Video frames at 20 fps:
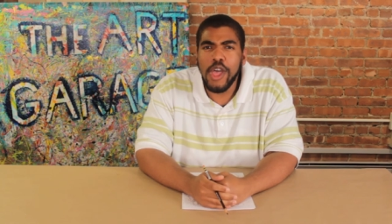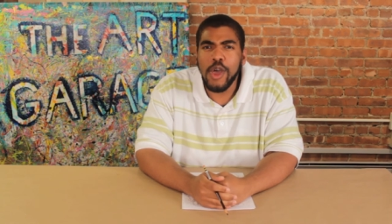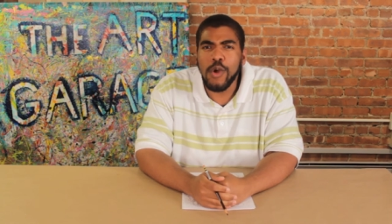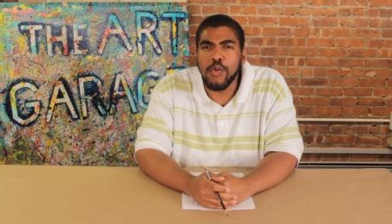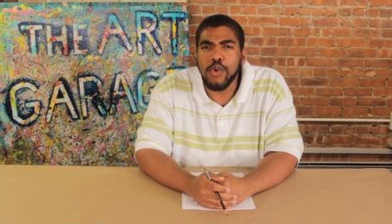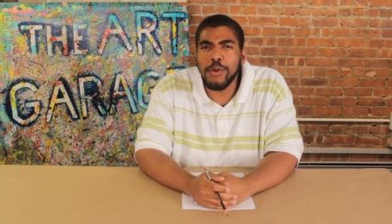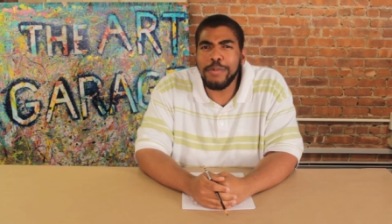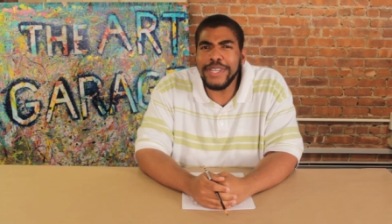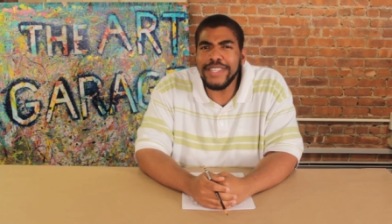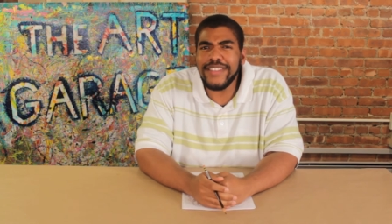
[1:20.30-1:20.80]

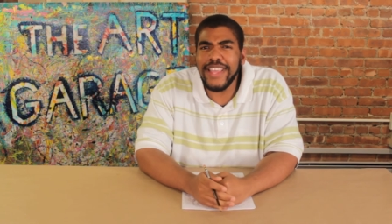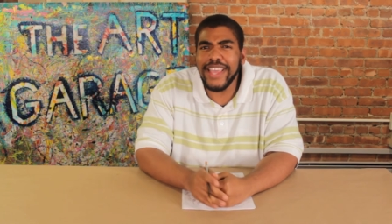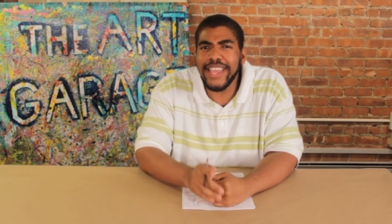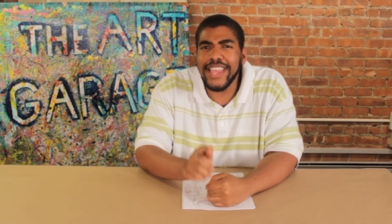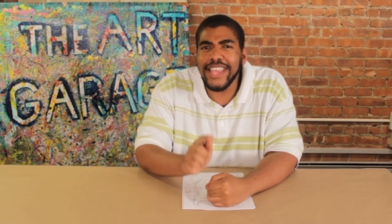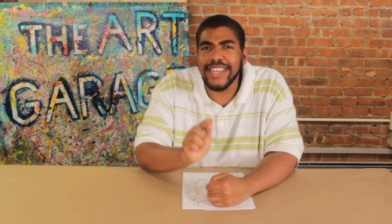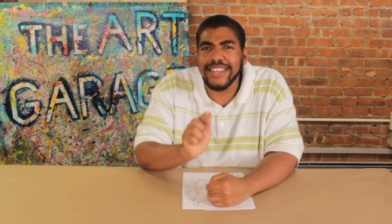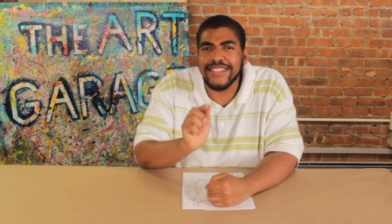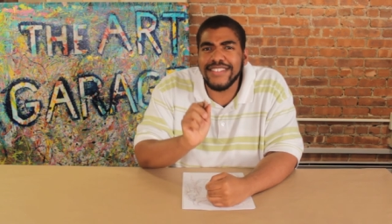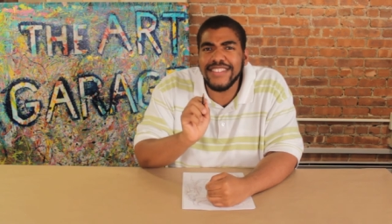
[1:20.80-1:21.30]
we'll be
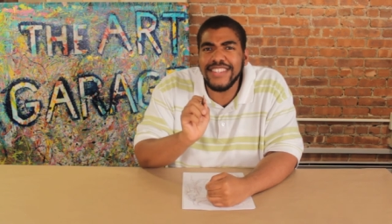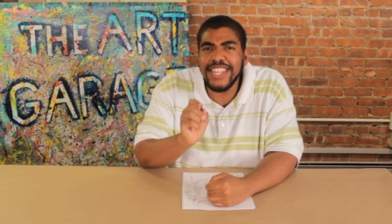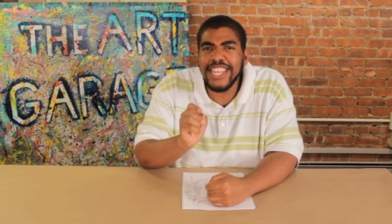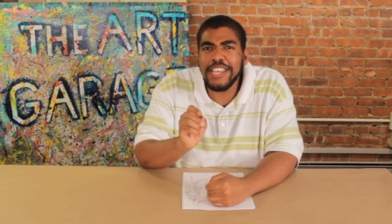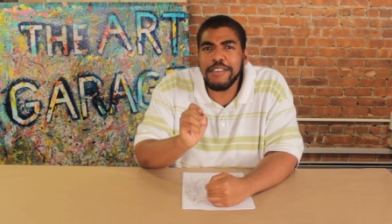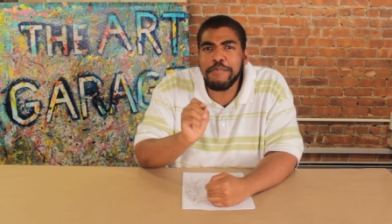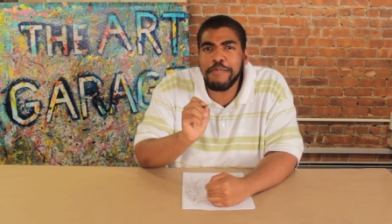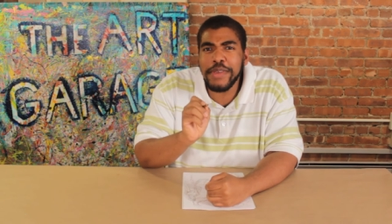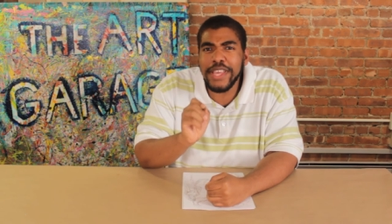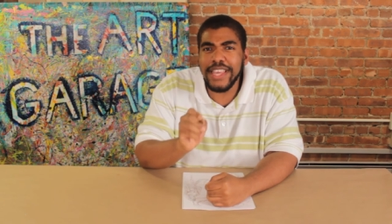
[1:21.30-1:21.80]
taking a
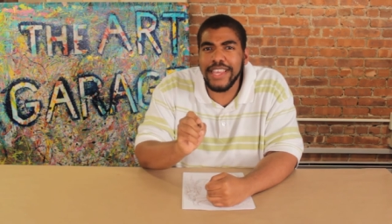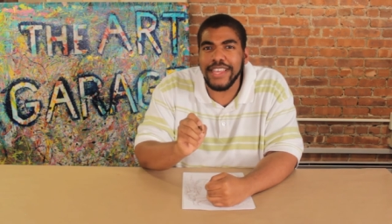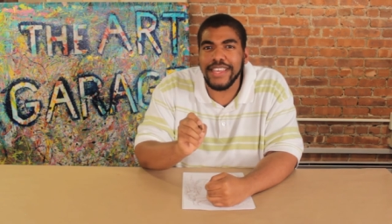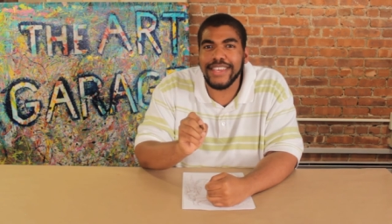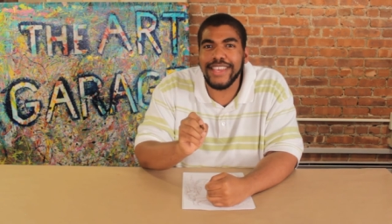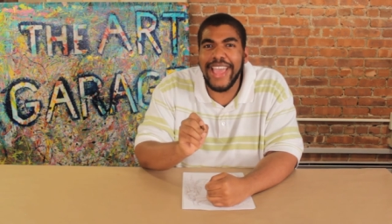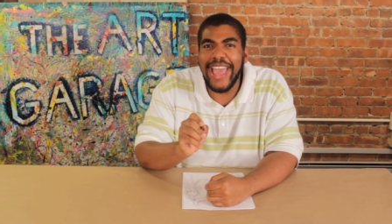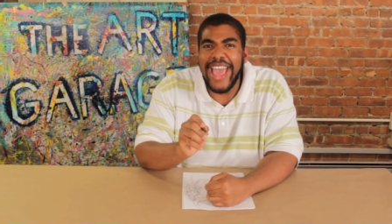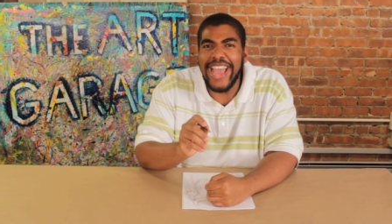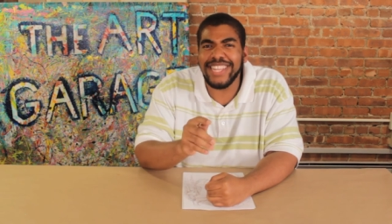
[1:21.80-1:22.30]
sneak
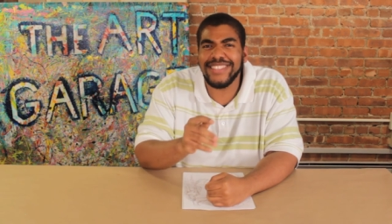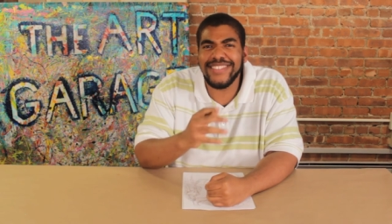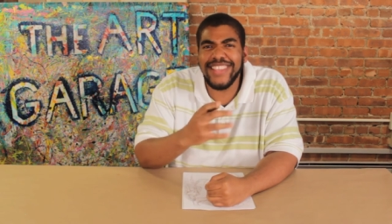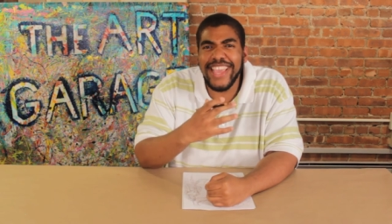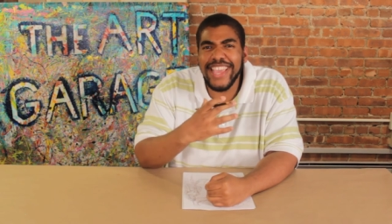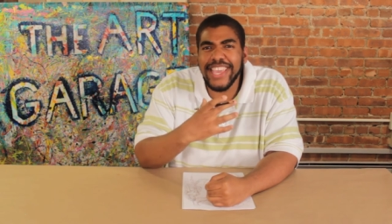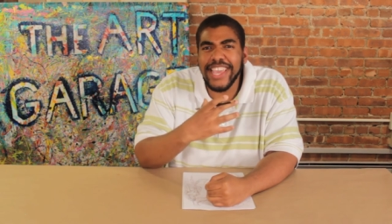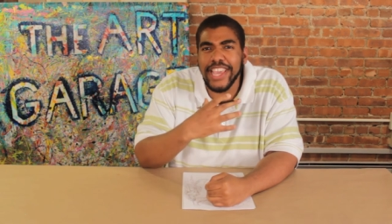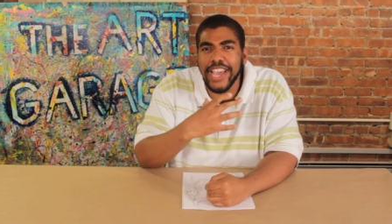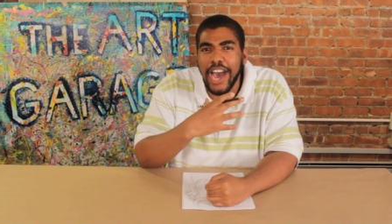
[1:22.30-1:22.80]
peek at
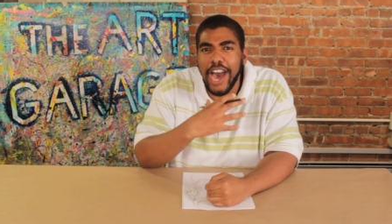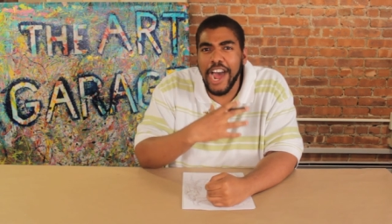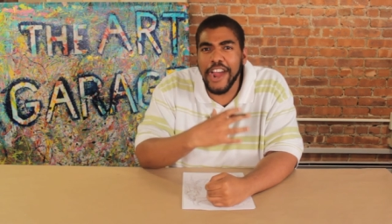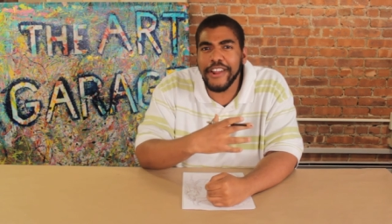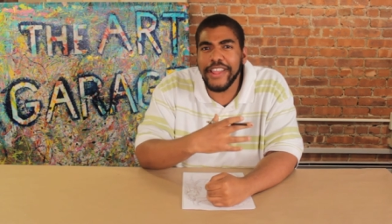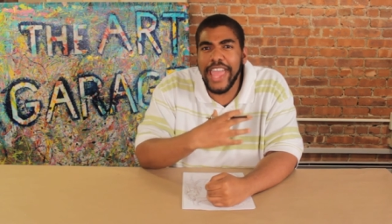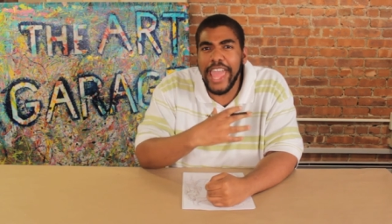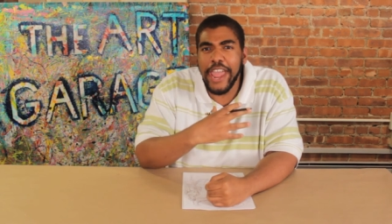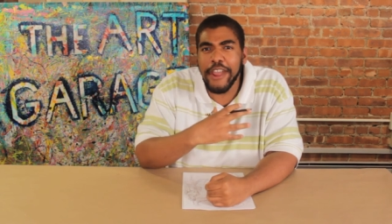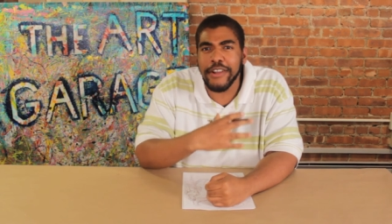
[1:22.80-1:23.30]
taking
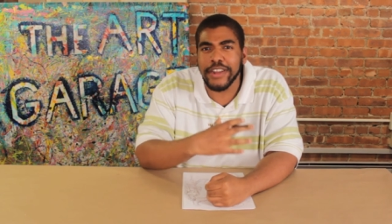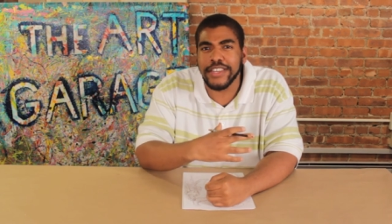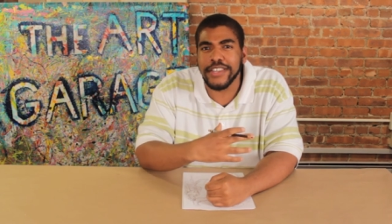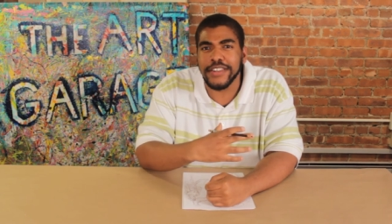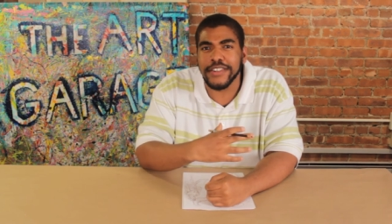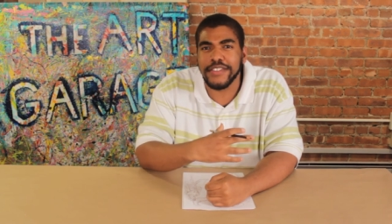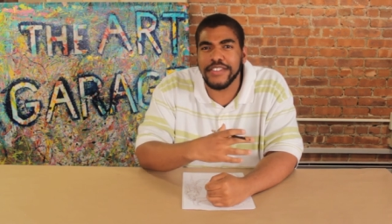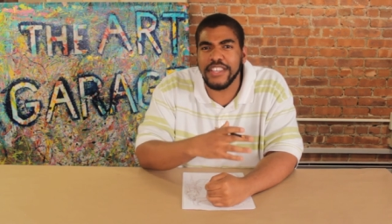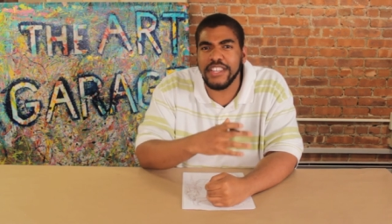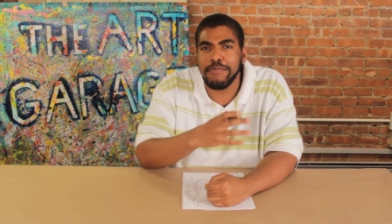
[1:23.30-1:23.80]
our
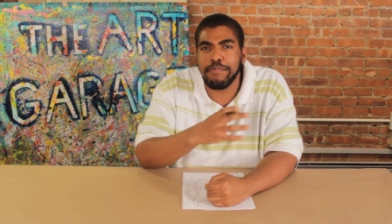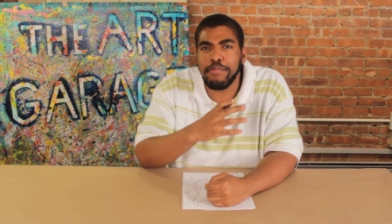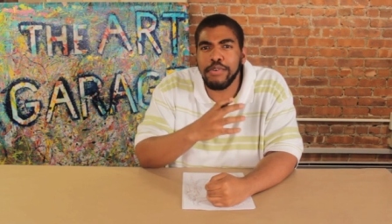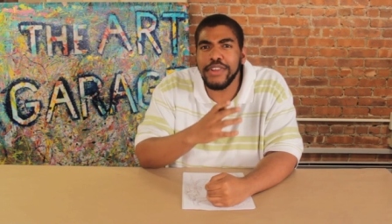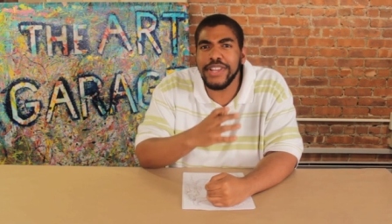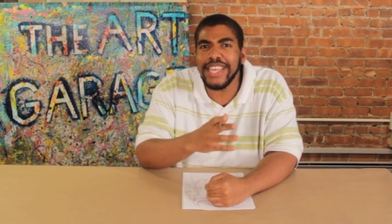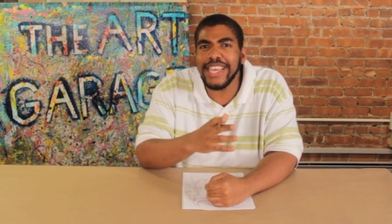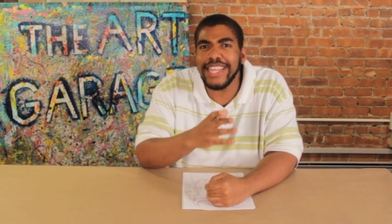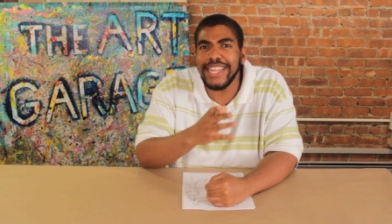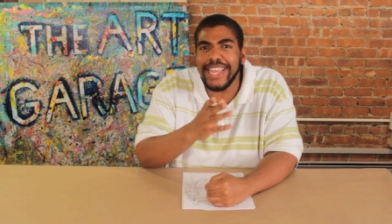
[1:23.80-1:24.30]
characters and
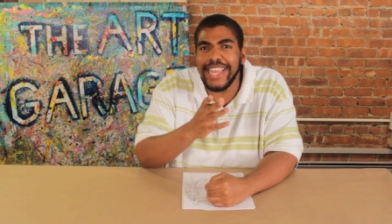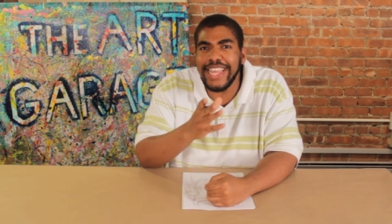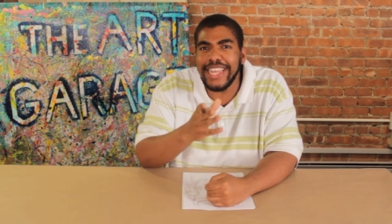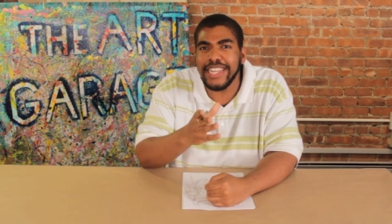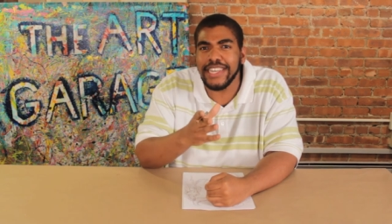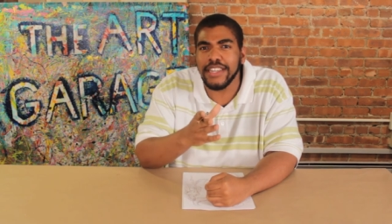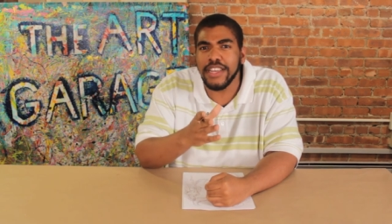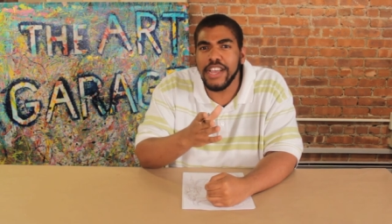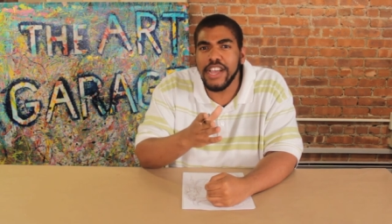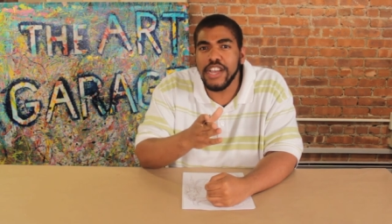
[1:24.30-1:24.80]
putting it
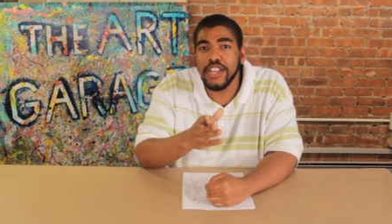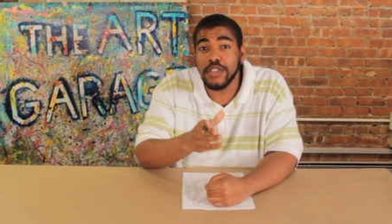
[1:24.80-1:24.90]
in